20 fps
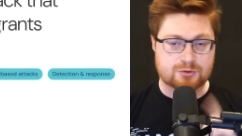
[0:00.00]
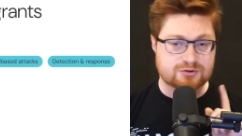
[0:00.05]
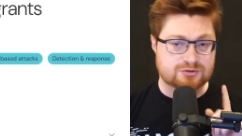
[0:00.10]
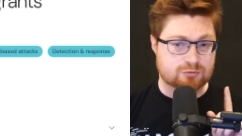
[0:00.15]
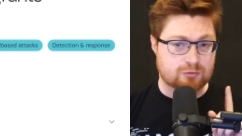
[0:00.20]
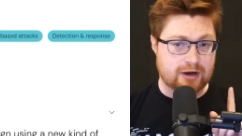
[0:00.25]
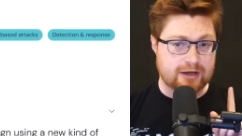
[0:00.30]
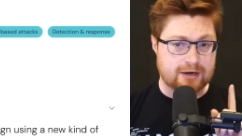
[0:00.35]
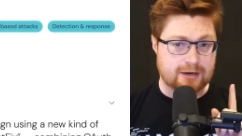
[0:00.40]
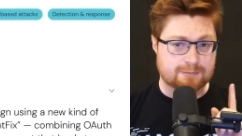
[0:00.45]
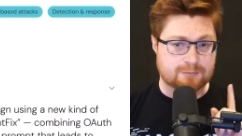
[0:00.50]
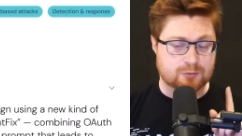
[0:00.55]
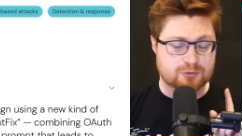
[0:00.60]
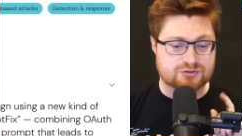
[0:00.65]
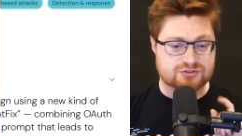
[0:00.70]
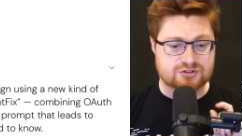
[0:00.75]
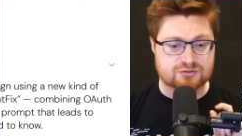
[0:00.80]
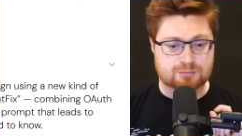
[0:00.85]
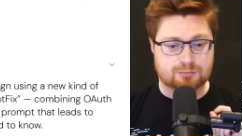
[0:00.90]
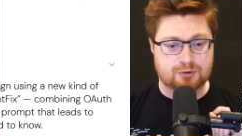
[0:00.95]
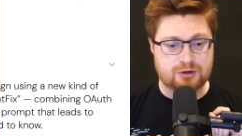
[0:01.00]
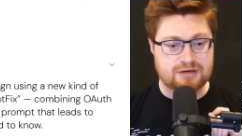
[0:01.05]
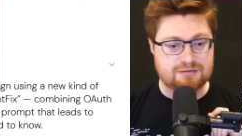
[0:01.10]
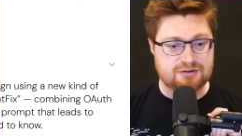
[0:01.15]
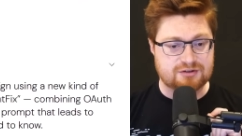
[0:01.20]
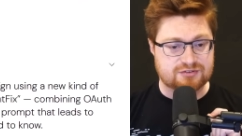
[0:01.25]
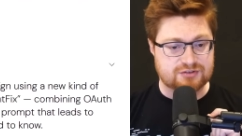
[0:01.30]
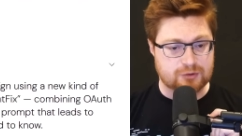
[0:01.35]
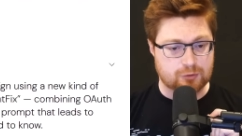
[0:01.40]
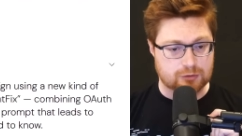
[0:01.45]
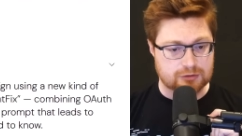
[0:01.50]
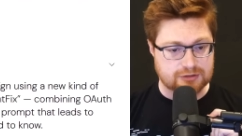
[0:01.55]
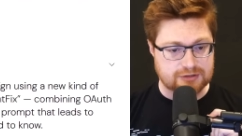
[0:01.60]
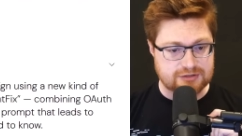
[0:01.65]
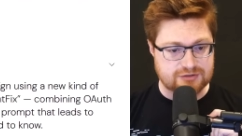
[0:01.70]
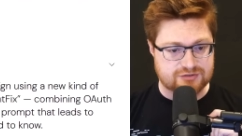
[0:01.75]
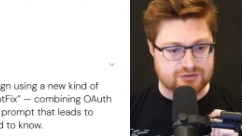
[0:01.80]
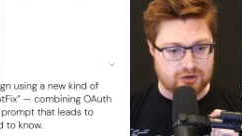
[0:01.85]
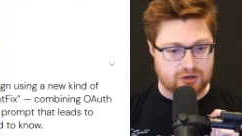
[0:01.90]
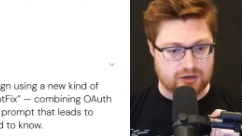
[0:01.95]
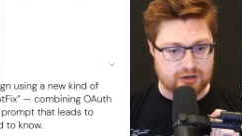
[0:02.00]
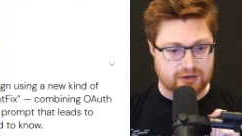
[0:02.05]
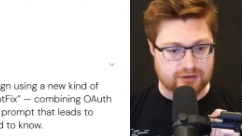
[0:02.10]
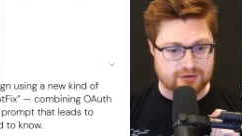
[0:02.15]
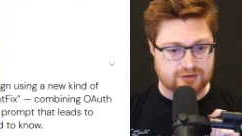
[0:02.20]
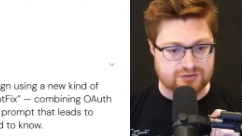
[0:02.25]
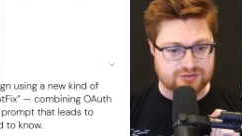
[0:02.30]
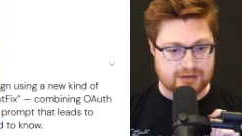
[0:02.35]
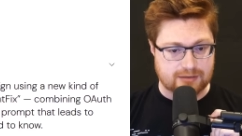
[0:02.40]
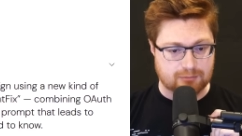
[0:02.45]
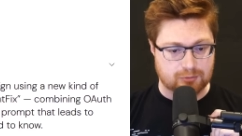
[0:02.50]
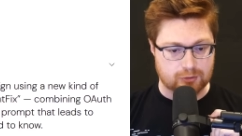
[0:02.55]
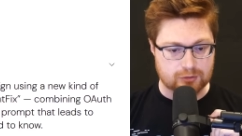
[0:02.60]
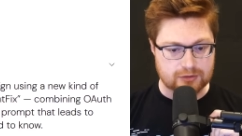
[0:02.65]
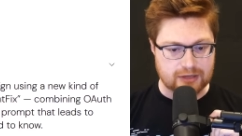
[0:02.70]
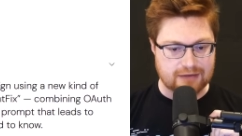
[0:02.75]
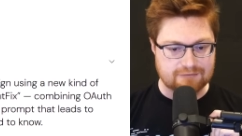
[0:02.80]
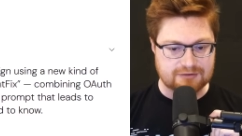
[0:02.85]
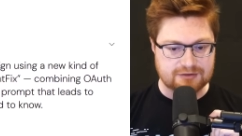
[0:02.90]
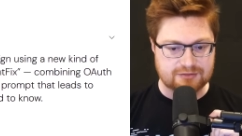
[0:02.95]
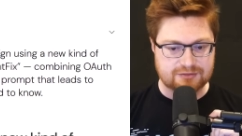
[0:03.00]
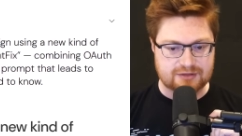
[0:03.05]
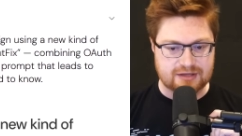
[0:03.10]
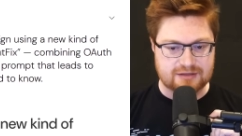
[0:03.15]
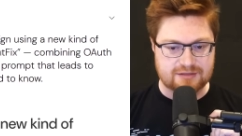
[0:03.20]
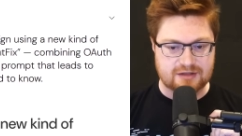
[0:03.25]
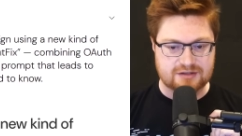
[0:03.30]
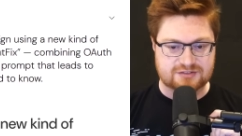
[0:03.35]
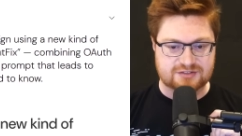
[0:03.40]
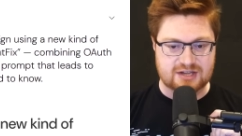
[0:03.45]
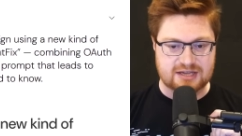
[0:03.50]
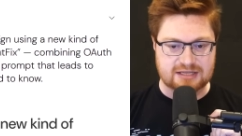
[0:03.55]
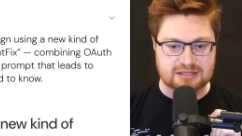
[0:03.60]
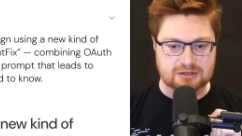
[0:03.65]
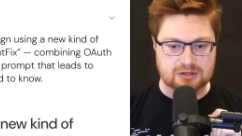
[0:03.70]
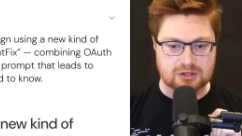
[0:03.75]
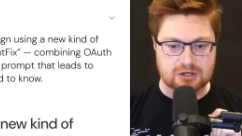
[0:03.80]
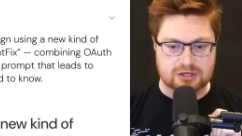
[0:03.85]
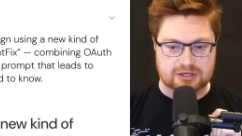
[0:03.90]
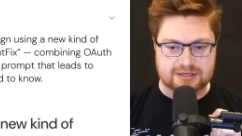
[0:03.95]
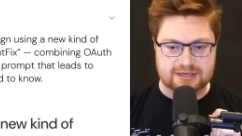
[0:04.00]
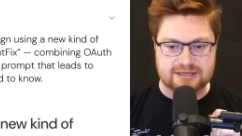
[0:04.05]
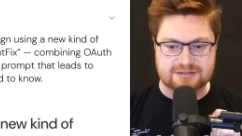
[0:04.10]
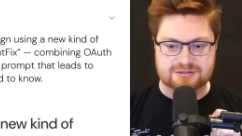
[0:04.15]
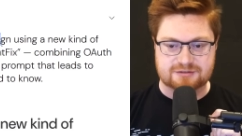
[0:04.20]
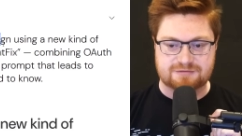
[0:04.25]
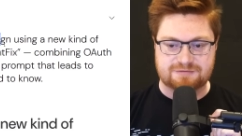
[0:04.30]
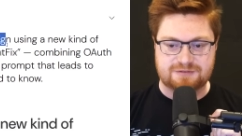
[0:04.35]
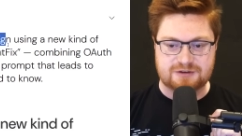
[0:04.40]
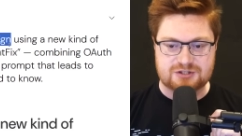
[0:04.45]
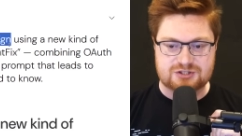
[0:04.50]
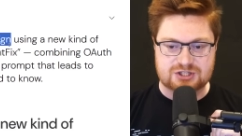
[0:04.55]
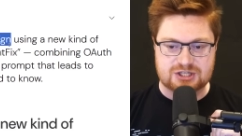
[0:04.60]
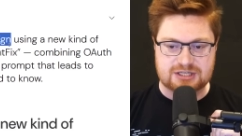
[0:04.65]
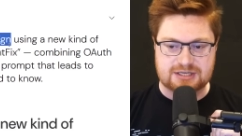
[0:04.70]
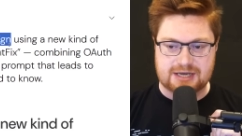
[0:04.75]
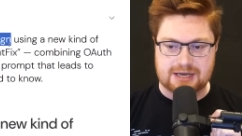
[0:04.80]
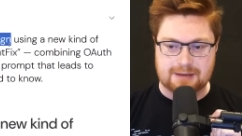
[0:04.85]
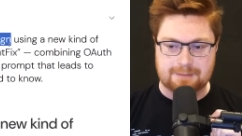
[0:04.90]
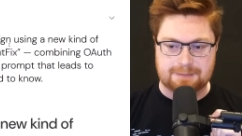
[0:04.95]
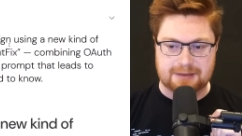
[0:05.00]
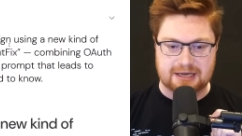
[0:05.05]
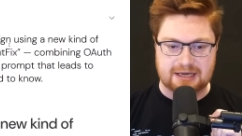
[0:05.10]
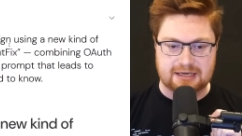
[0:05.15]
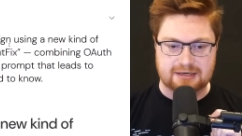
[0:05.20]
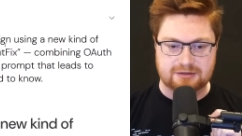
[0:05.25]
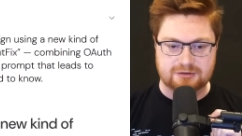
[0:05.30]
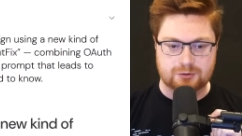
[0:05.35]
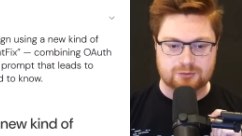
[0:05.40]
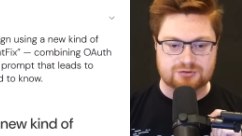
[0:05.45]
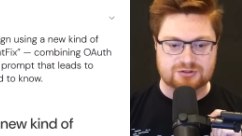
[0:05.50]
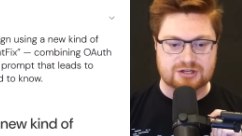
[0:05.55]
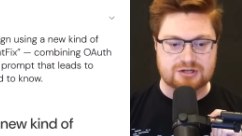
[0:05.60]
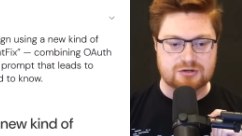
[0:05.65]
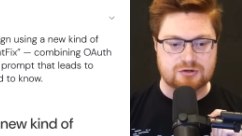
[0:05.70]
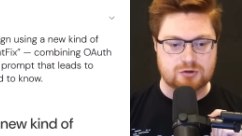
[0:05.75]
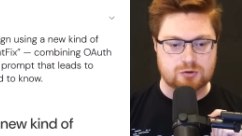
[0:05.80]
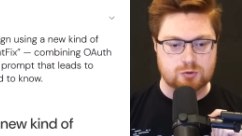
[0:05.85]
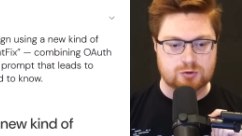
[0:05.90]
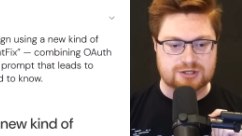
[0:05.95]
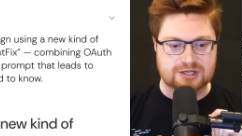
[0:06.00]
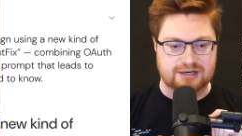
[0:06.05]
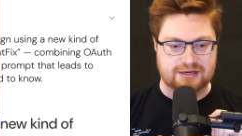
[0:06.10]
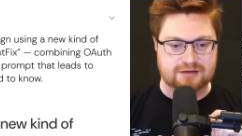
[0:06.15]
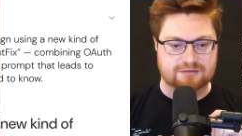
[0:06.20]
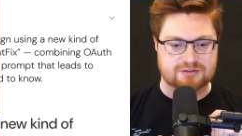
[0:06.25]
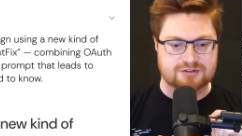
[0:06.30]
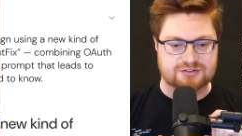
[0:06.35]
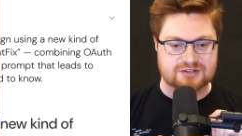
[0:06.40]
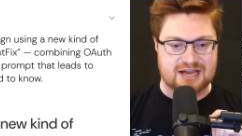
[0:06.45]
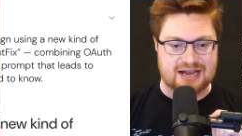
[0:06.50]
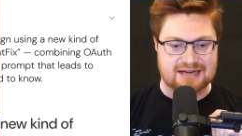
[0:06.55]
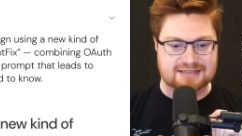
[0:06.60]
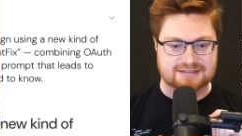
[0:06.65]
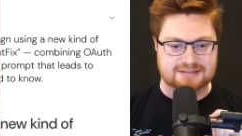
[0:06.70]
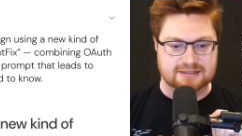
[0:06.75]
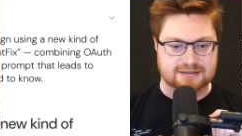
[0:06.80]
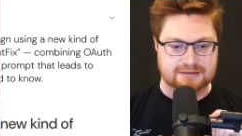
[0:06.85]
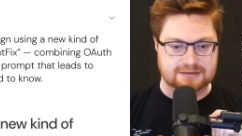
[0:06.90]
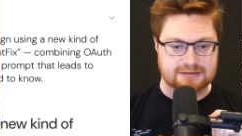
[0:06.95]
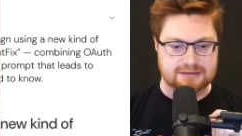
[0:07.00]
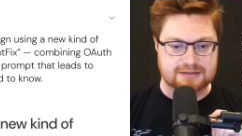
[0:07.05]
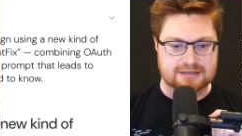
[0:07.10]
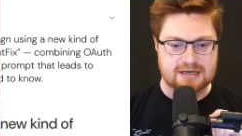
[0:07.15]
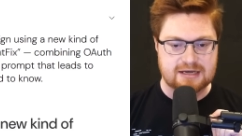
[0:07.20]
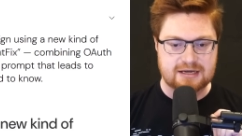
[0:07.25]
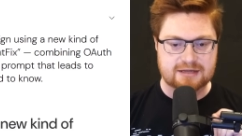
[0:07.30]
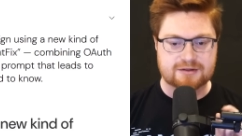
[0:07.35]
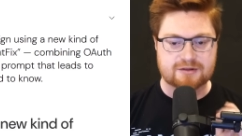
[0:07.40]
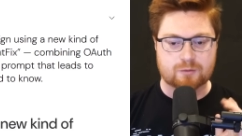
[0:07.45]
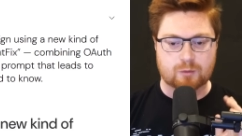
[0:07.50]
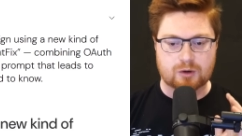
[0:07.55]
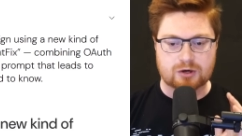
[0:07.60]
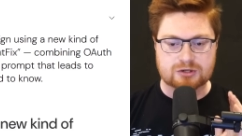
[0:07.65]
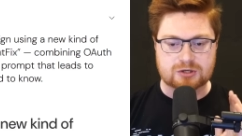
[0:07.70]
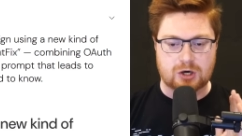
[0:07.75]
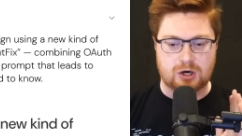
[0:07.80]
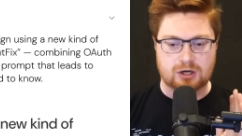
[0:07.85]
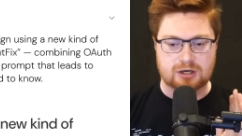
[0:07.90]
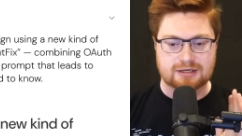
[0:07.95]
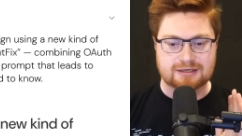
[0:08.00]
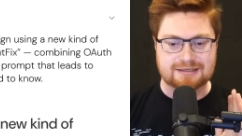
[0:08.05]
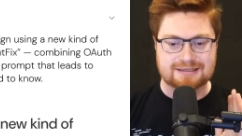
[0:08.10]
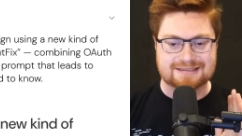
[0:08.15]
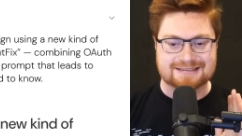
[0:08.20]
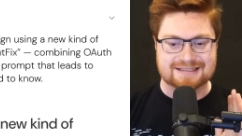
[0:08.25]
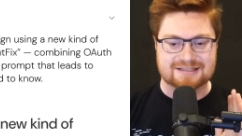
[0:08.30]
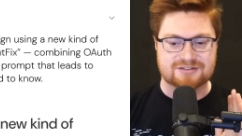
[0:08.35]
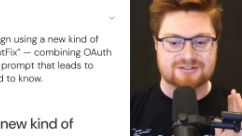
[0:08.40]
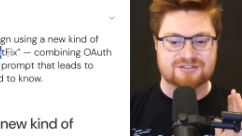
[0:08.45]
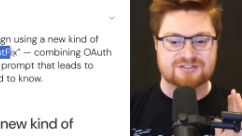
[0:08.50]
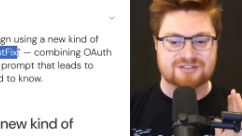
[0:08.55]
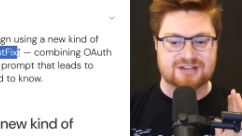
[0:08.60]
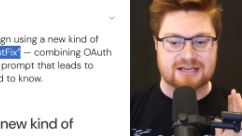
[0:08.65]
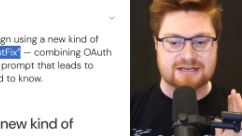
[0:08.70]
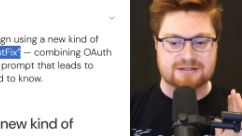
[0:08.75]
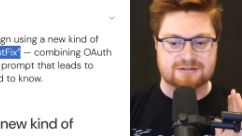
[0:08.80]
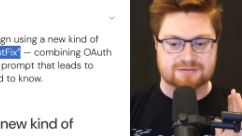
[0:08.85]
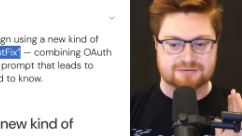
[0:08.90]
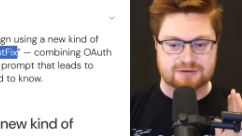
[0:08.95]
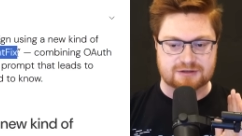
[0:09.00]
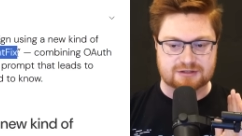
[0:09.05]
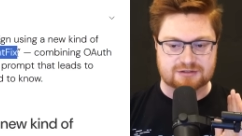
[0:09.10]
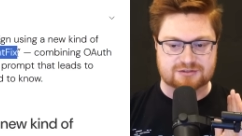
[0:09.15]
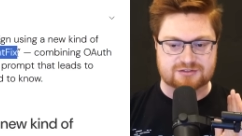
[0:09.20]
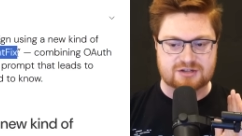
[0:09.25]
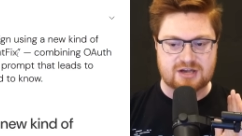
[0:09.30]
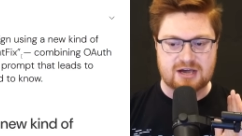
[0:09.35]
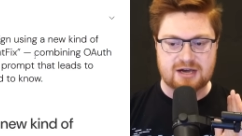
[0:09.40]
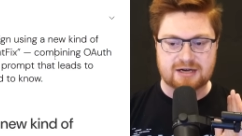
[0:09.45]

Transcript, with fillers: this write-up was just previously released on December eleventh, and they say, look, it's a phishing campaign using a new kind of attack technique that we're calling ConsentFix,